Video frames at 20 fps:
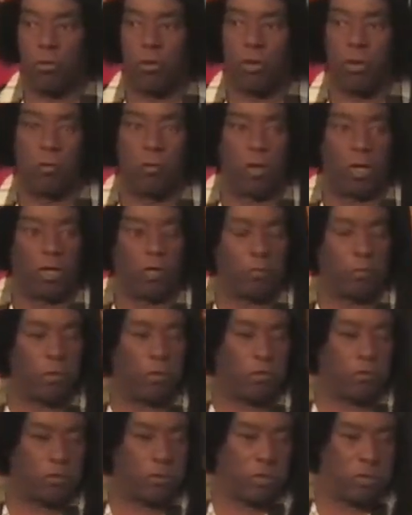on what
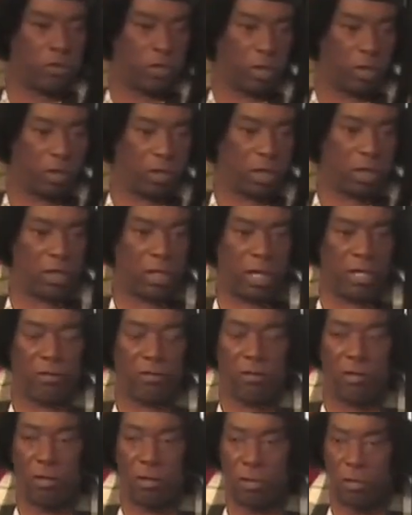Wilson did in
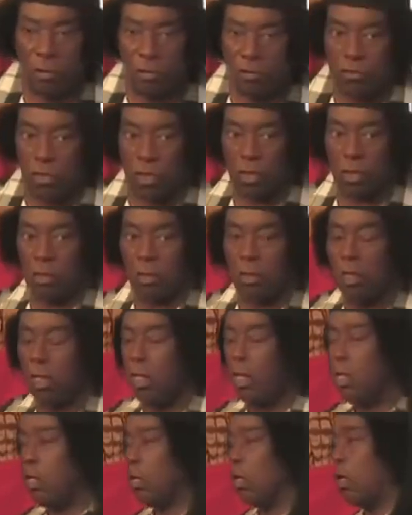1913,
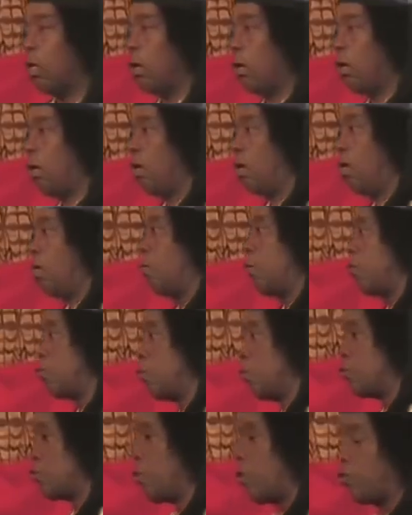uh,
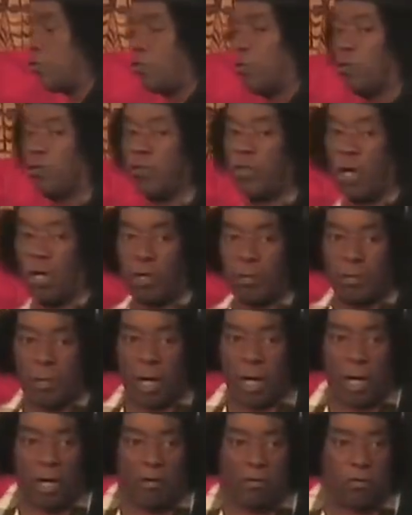which was also done
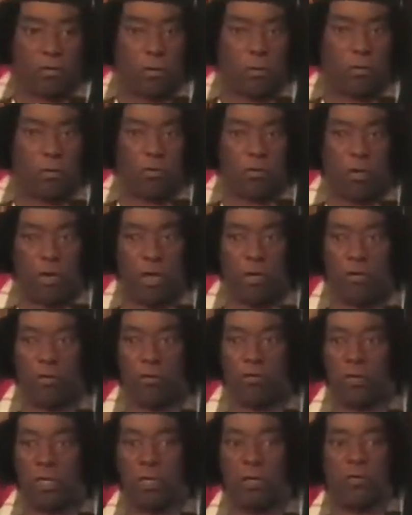by certain
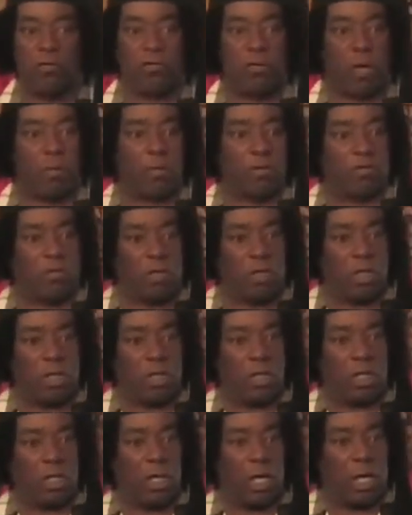traders in
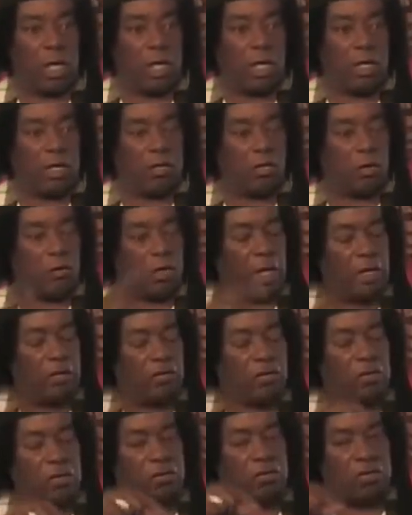1780, no,
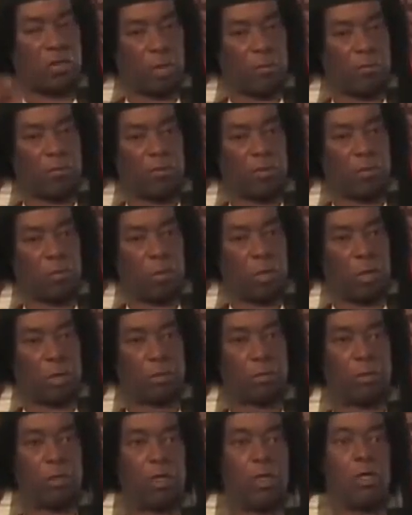
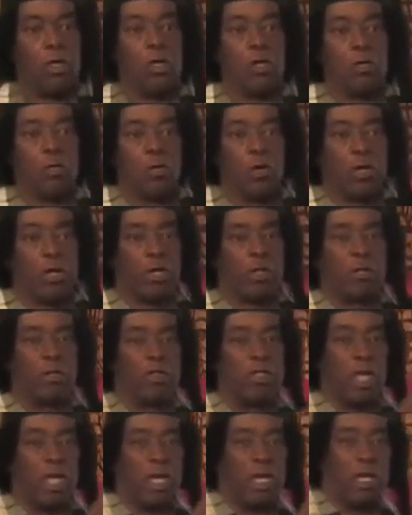1871
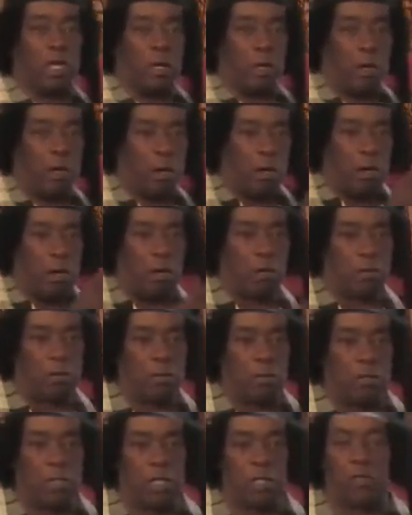when they uh,
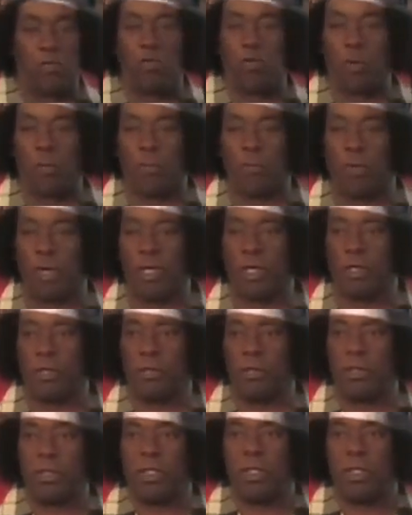
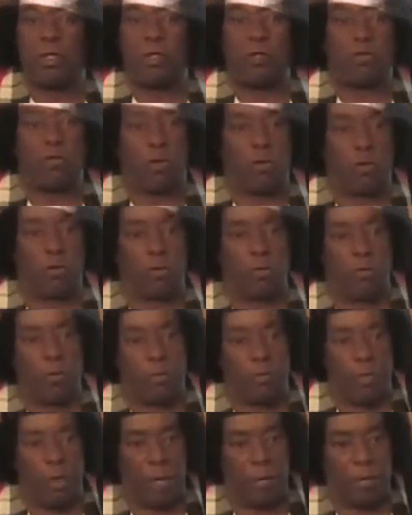incorporated Turn the
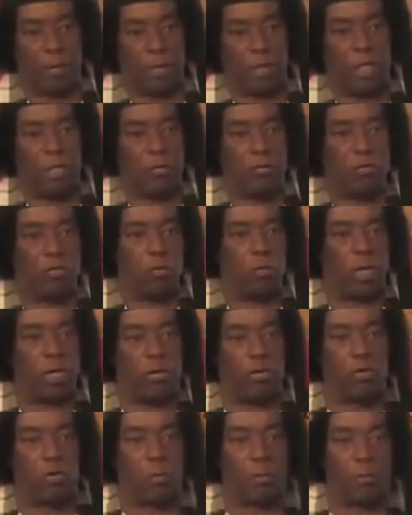Republic into
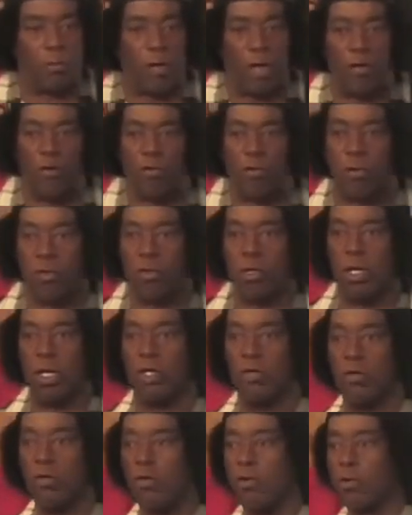a corporation
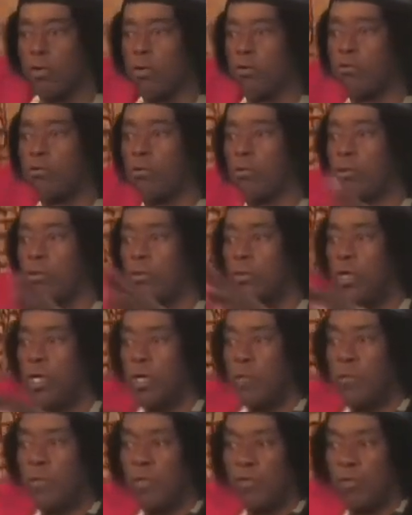in order to
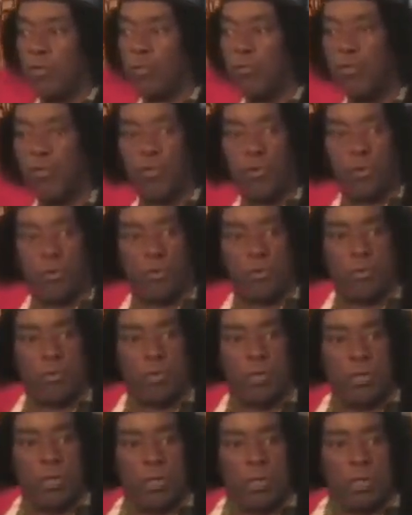put the
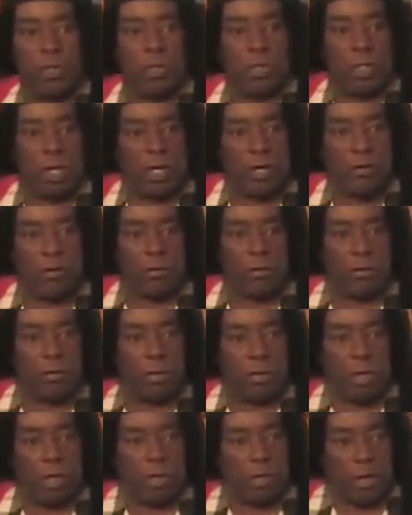Moors later,
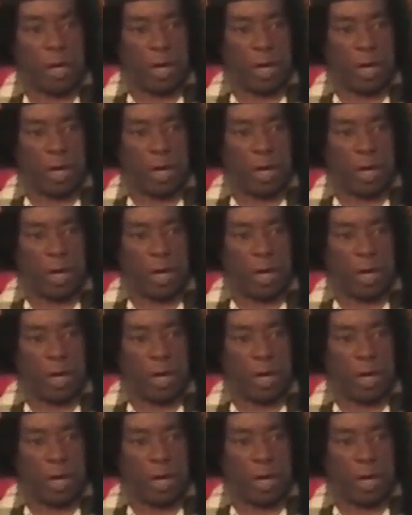uh,